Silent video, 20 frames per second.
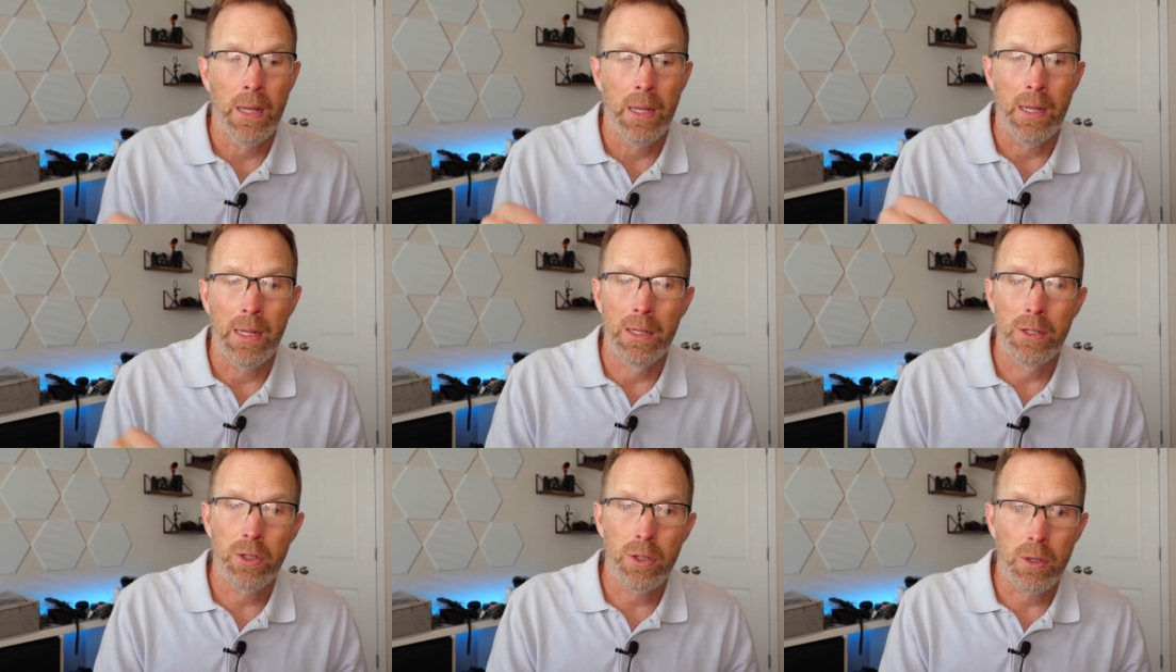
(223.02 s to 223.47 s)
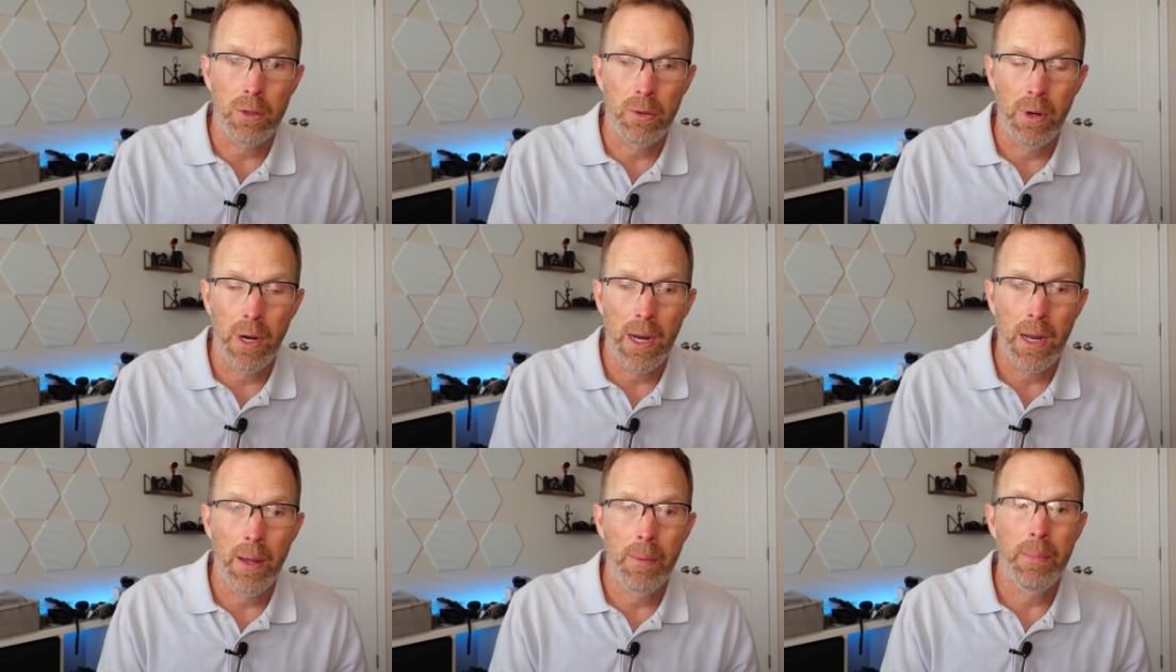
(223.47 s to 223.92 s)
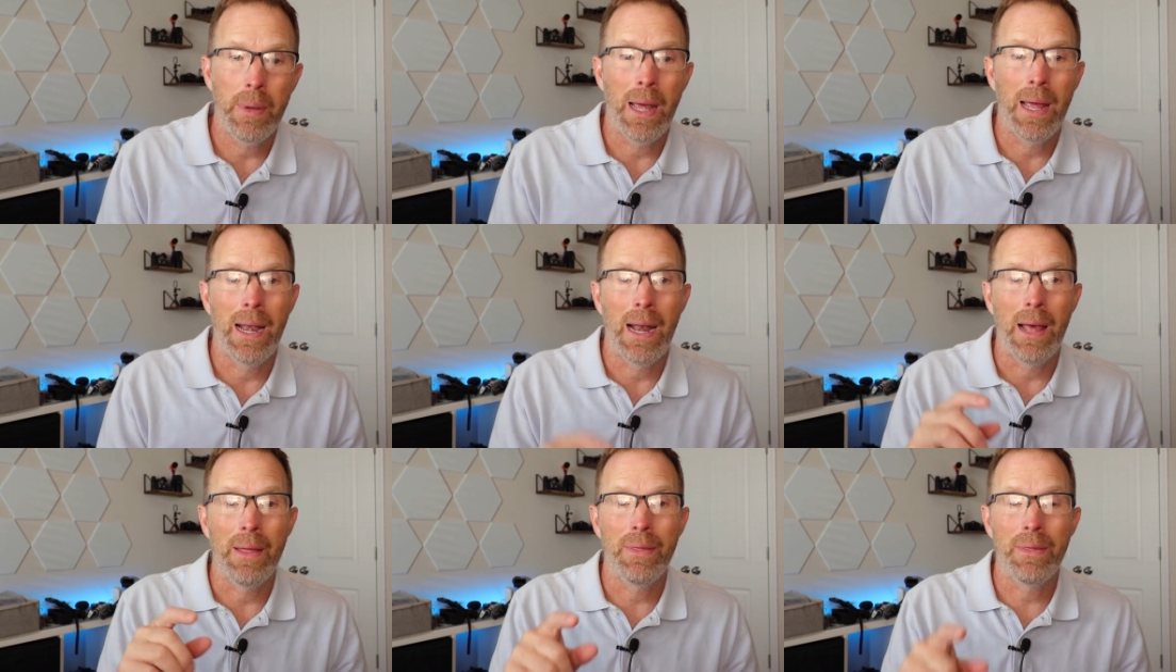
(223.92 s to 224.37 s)
Instagram,
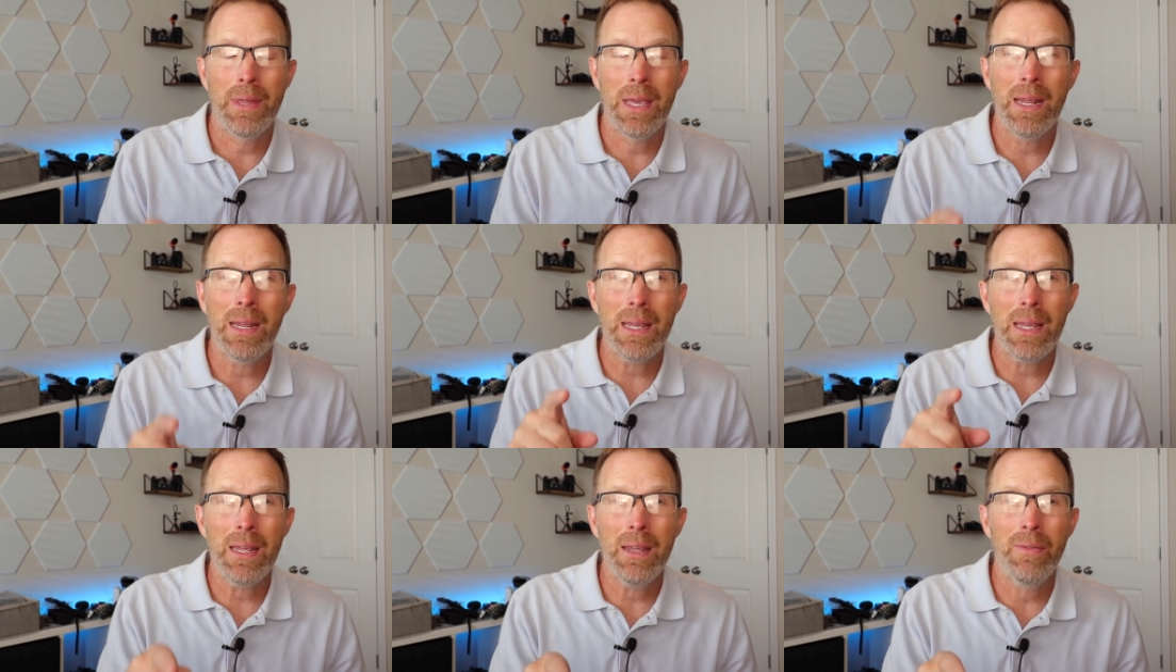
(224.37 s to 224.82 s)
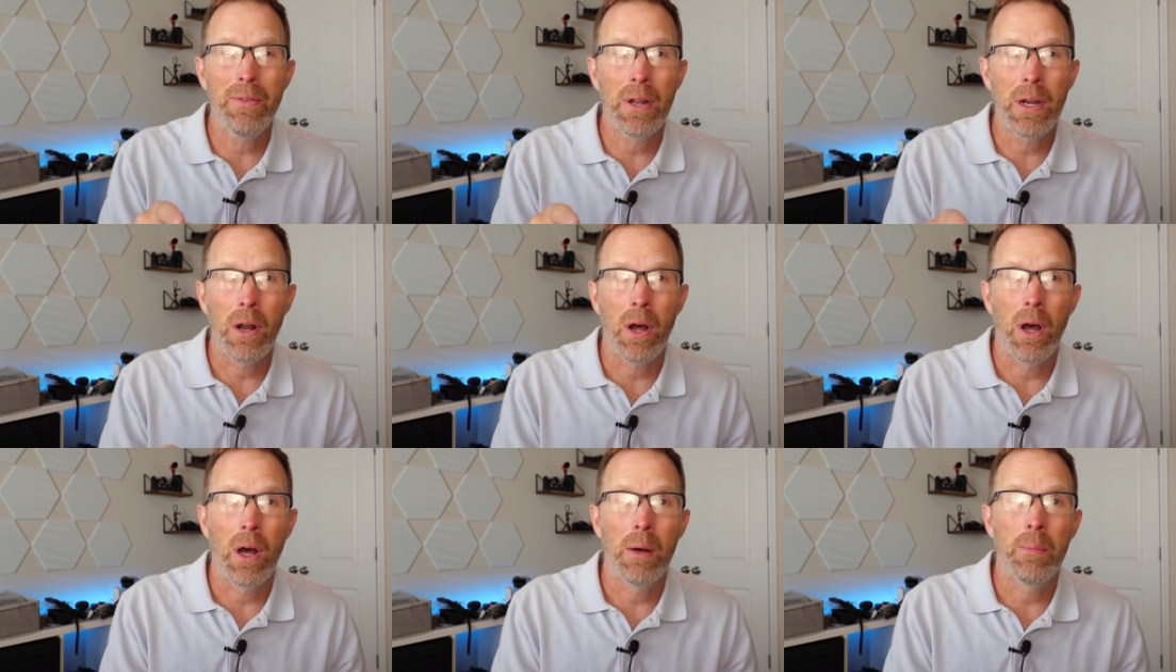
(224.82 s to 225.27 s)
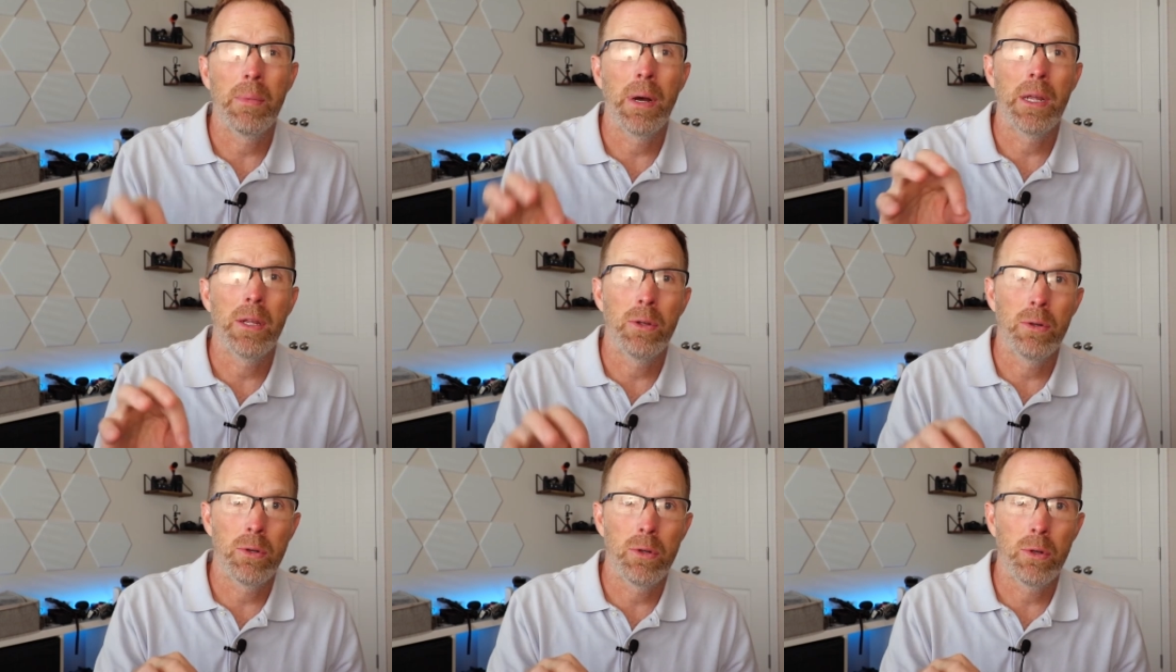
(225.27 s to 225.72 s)
and I think even on
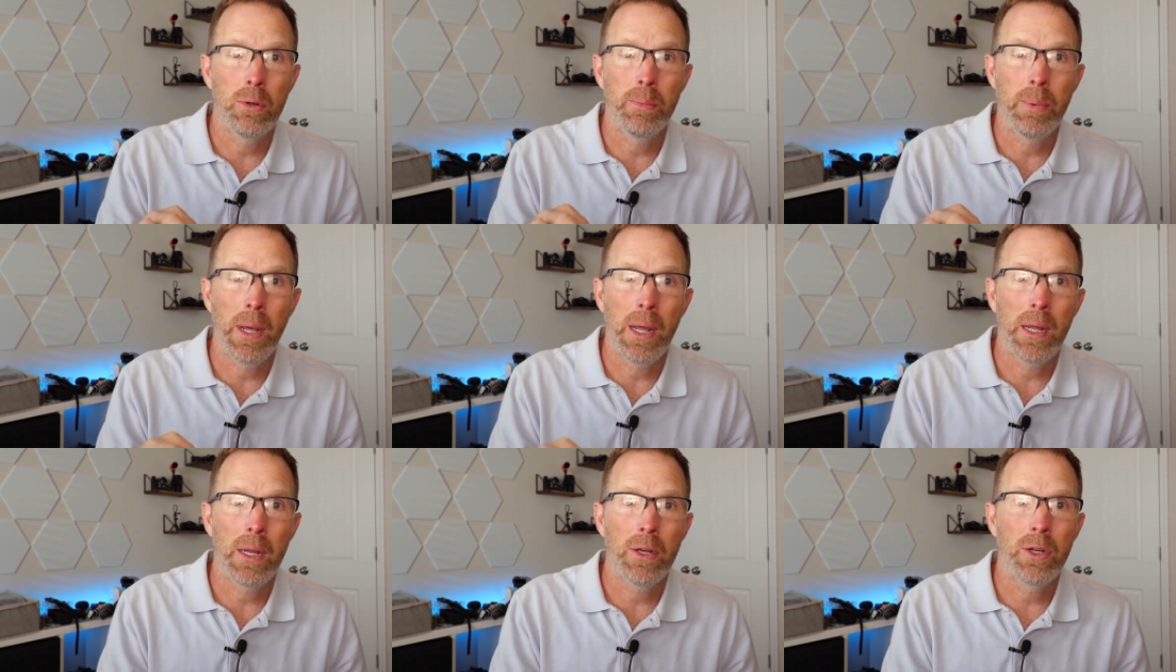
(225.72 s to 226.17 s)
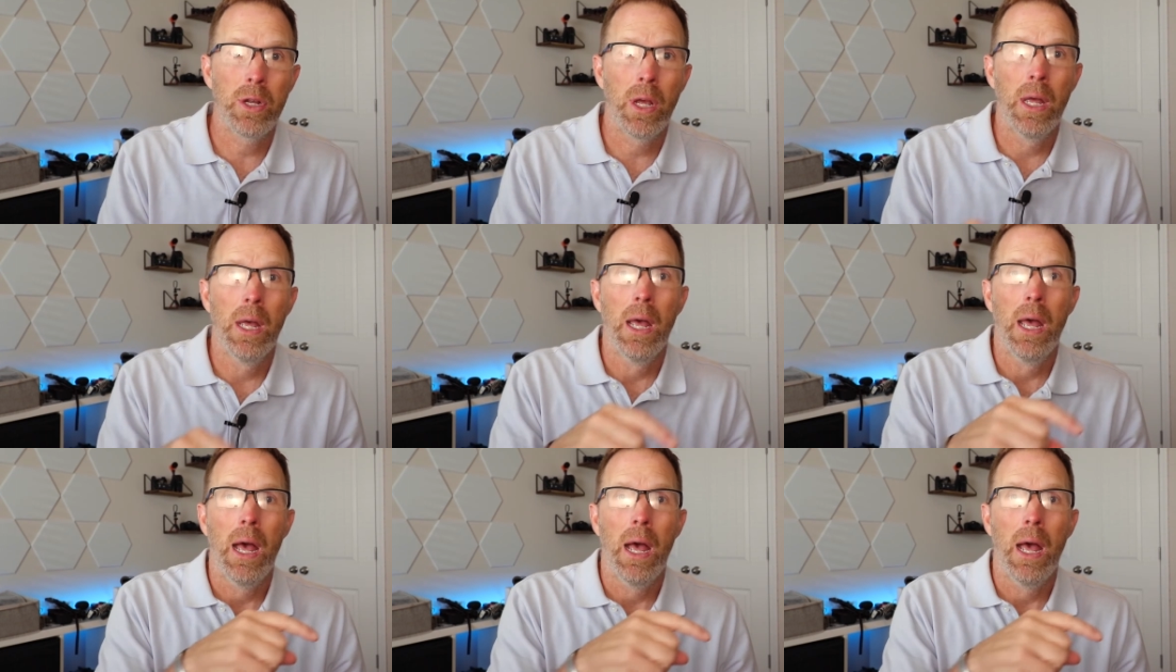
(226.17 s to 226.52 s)
my YouTube page,